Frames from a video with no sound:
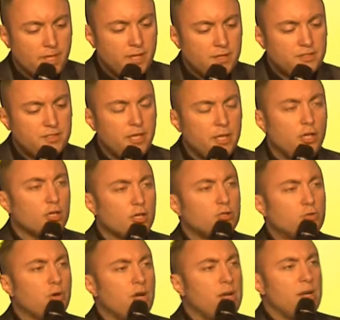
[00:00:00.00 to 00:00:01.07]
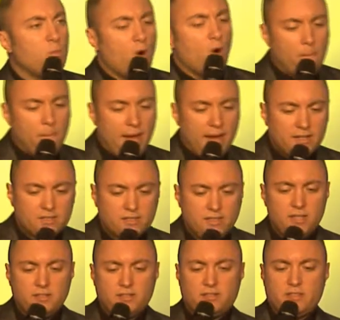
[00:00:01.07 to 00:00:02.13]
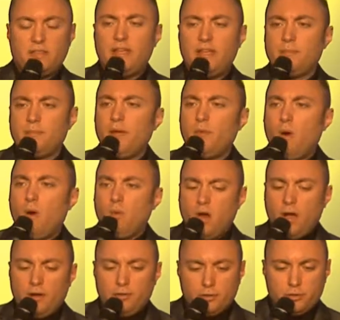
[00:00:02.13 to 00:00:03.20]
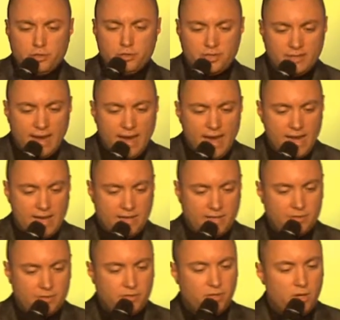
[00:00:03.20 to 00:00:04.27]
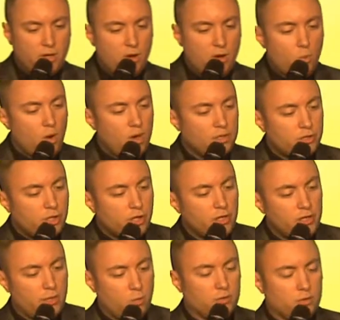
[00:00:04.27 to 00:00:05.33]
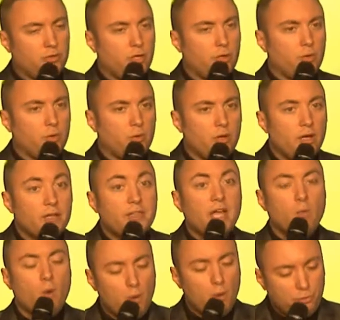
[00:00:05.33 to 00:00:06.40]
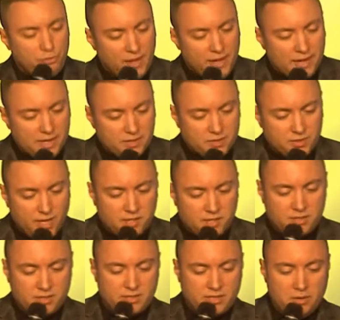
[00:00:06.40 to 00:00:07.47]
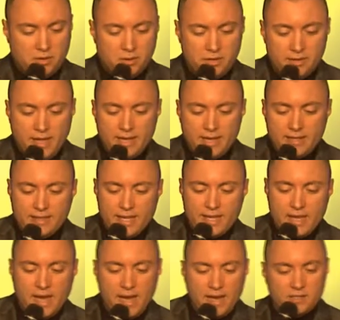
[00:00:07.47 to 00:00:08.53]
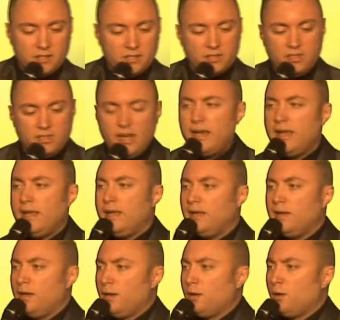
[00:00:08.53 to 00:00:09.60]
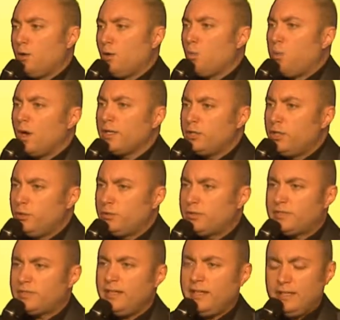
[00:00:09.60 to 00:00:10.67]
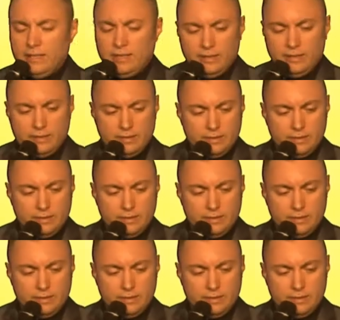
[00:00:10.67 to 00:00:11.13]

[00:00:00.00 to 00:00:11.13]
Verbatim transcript: You see, your dream won't make sense to them. They won't understand what good it will do. They won't think it's necessary. They, they can't see what you see.